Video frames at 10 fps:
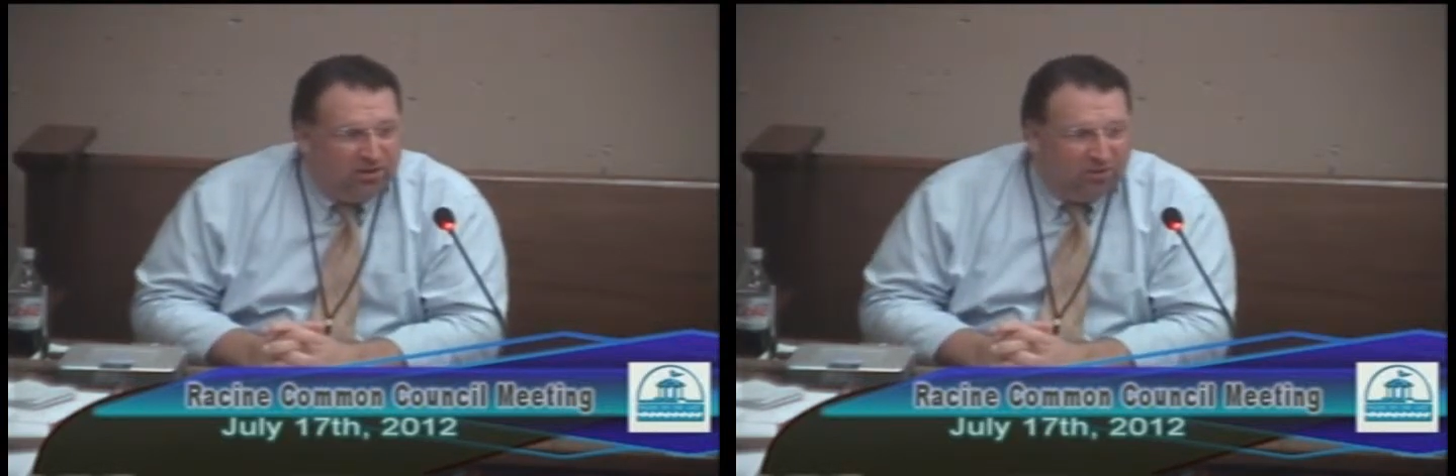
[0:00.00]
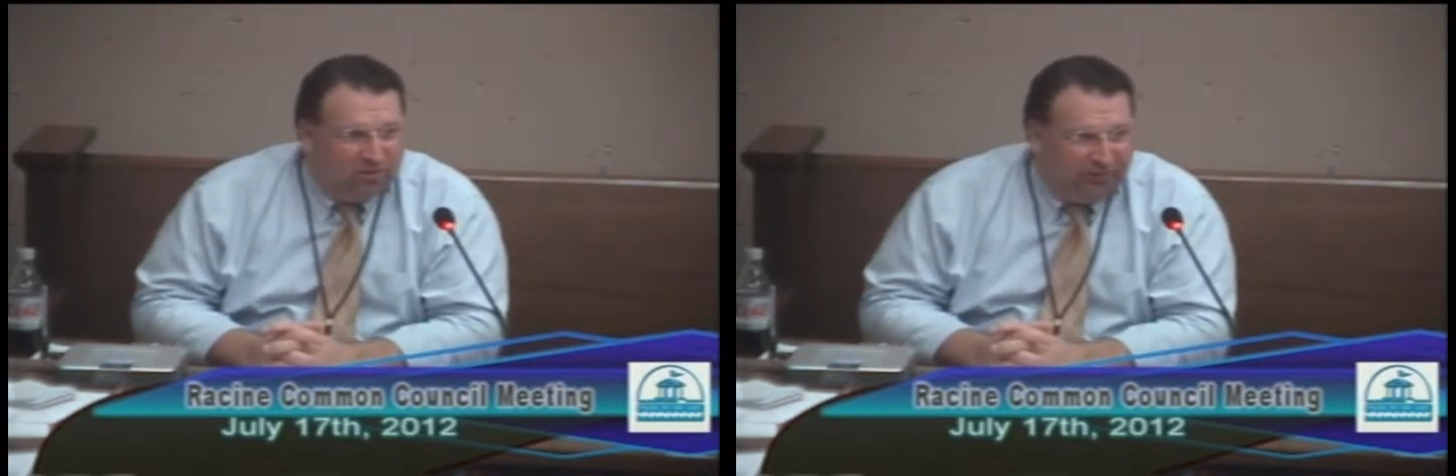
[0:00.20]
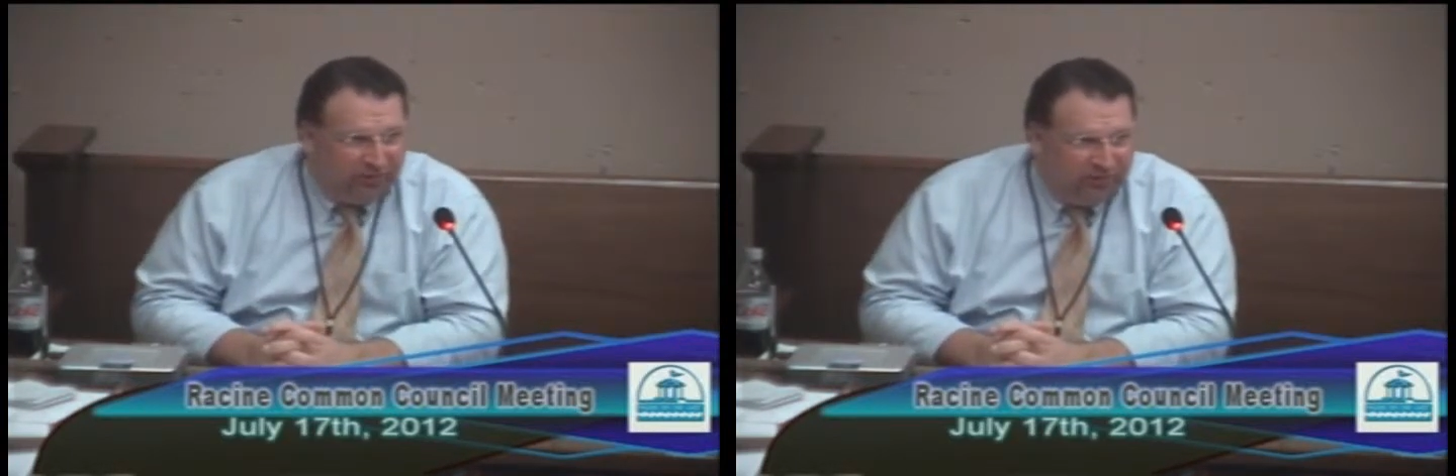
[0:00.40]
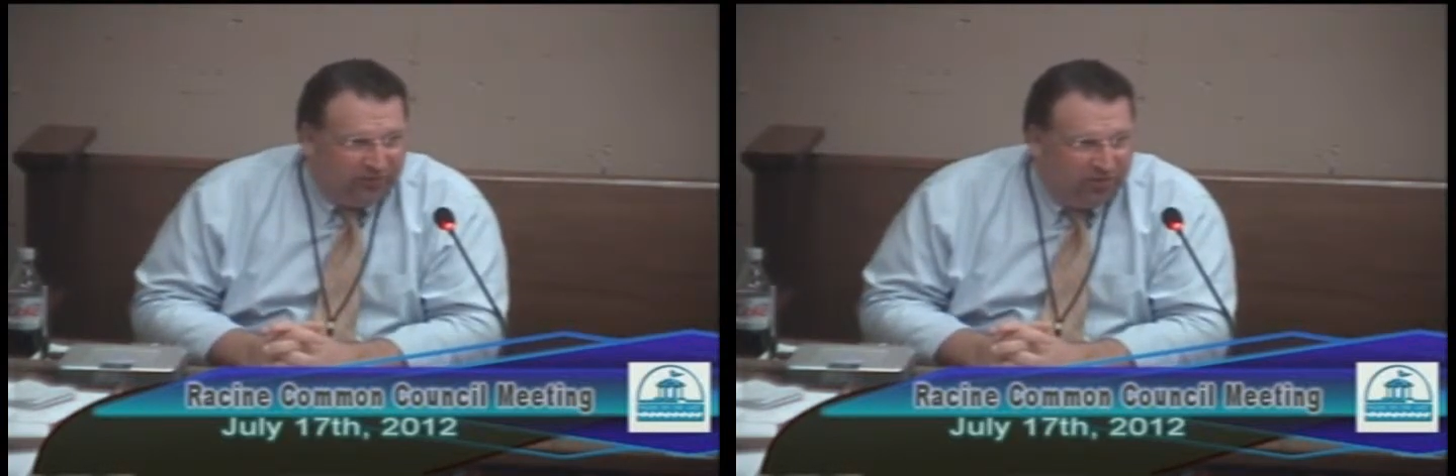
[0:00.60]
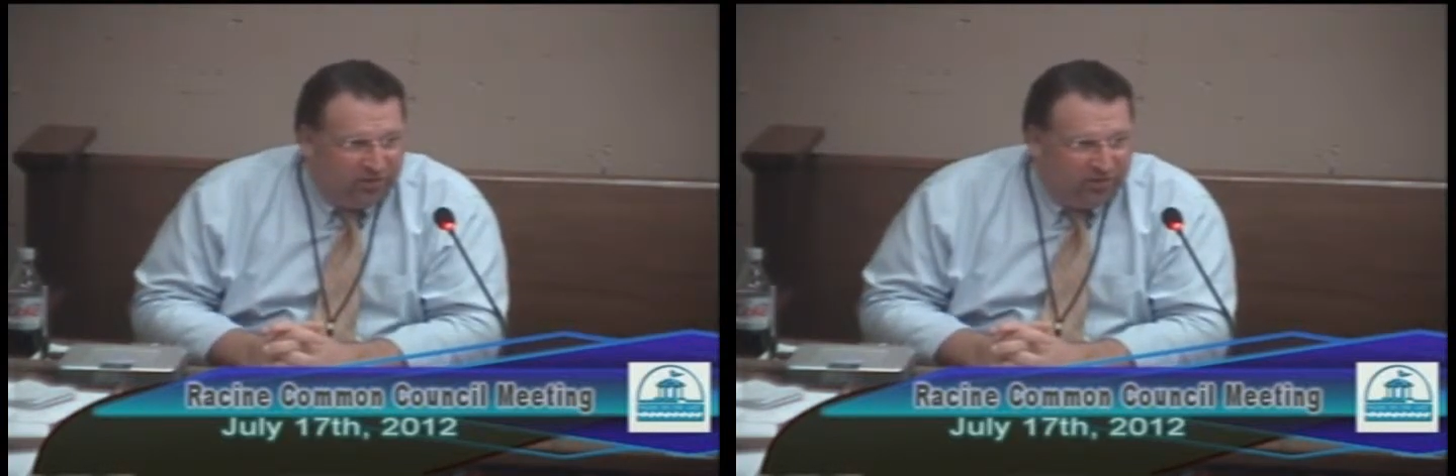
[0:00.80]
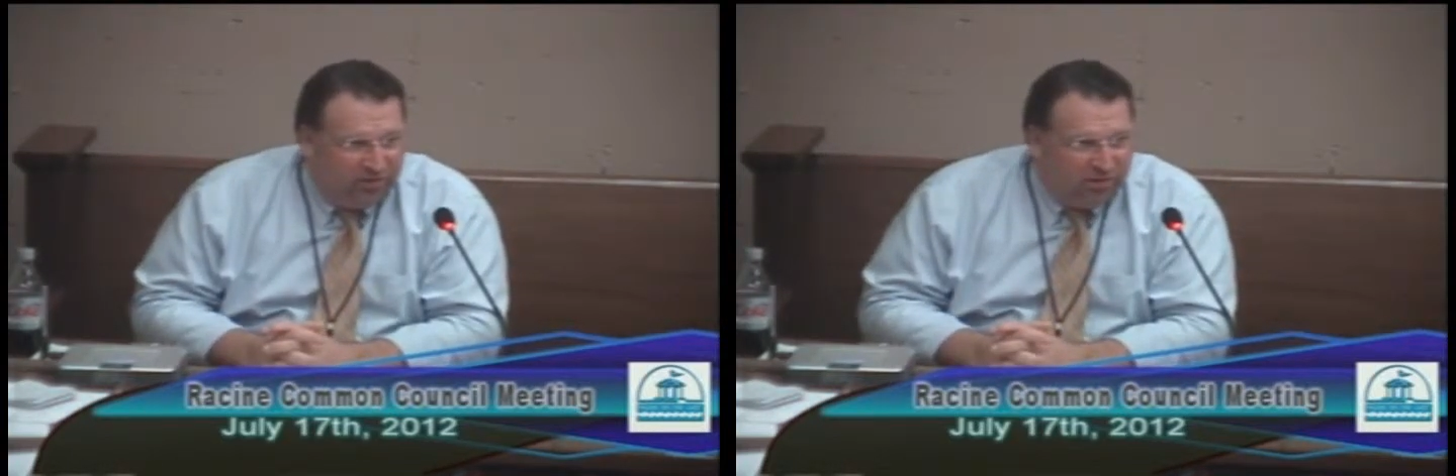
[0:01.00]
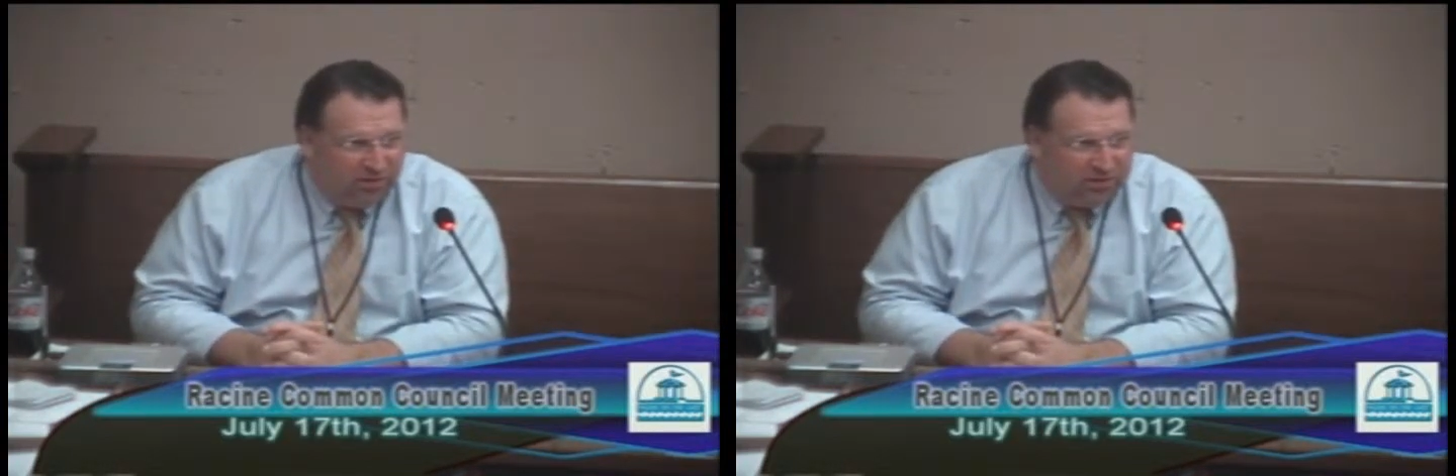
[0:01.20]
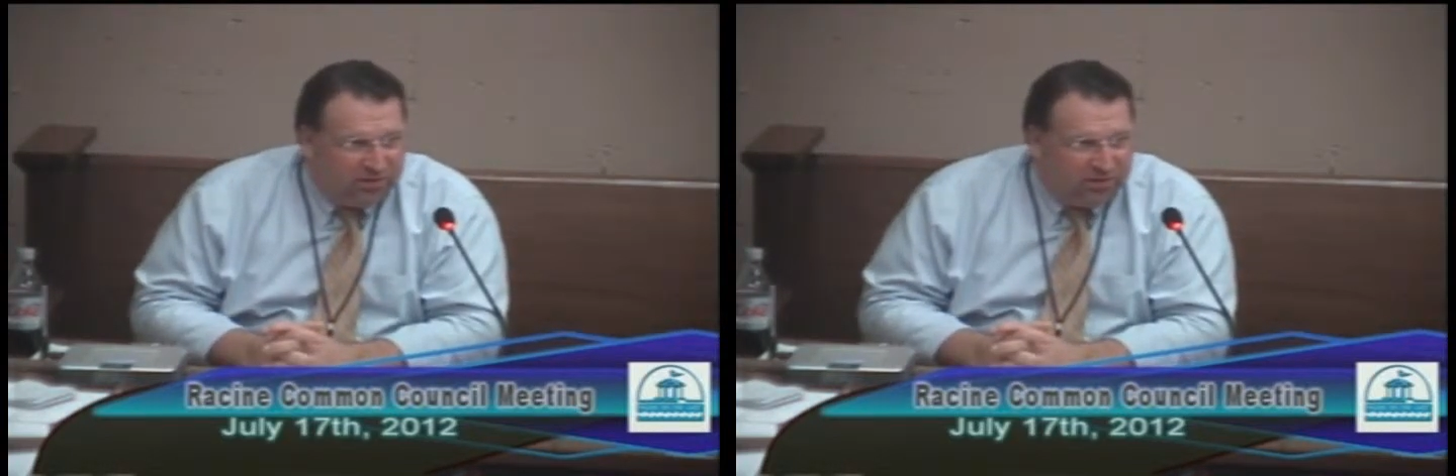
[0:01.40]
Local 67
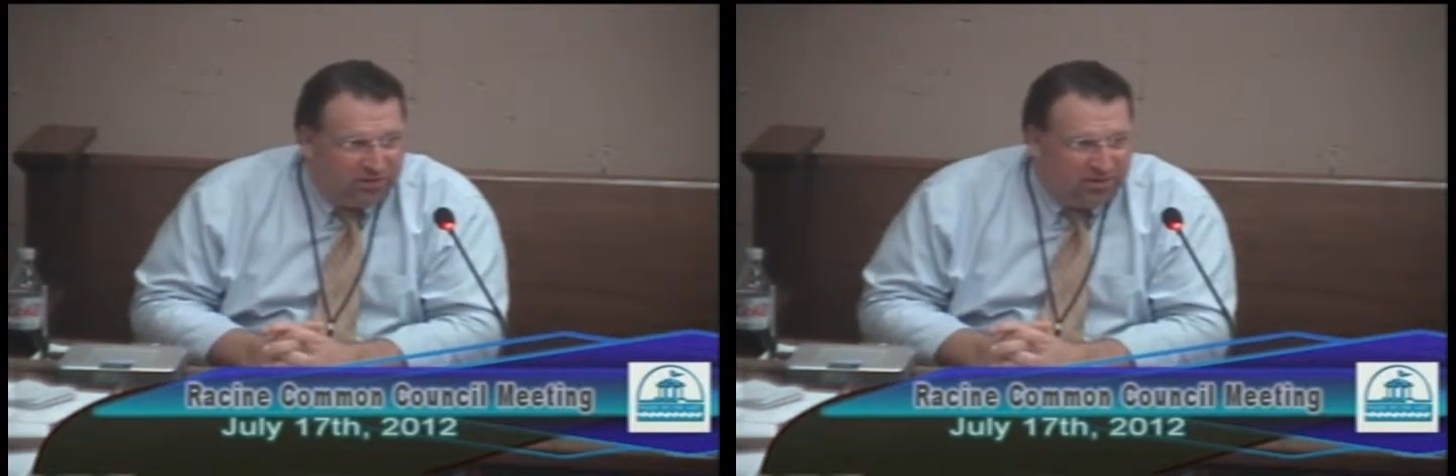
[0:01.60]
units,